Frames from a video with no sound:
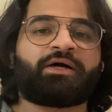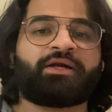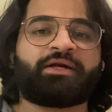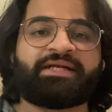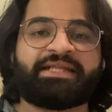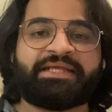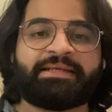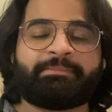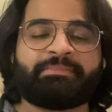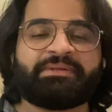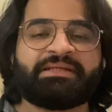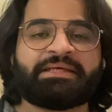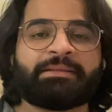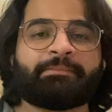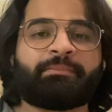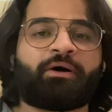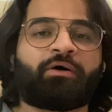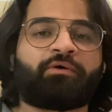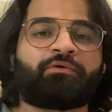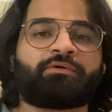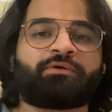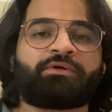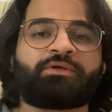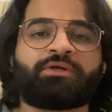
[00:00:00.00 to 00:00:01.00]
deeply
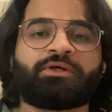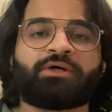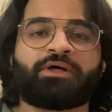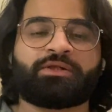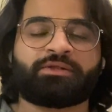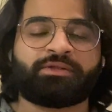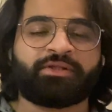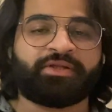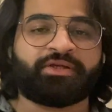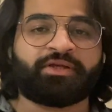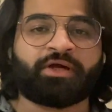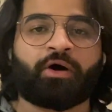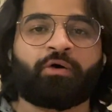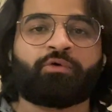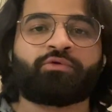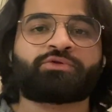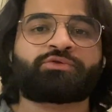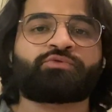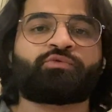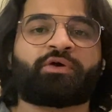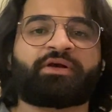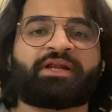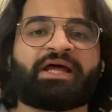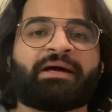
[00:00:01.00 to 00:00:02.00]
about the
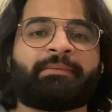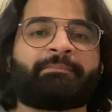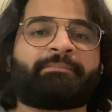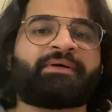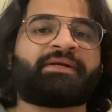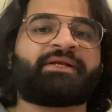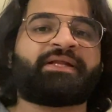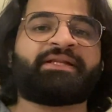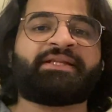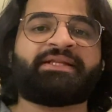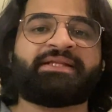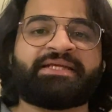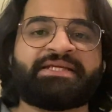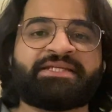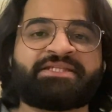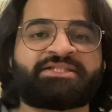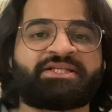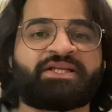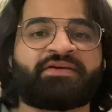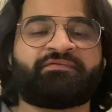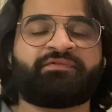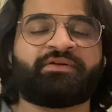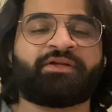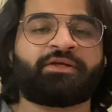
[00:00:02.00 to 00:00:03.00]
rounds, what happened in each
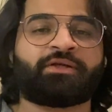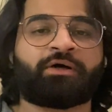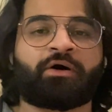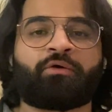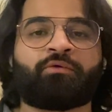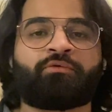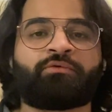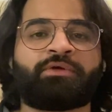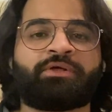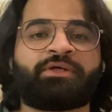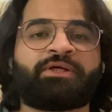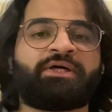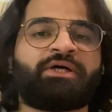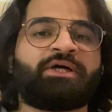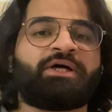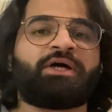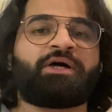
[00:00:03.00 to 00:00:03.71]
and every round,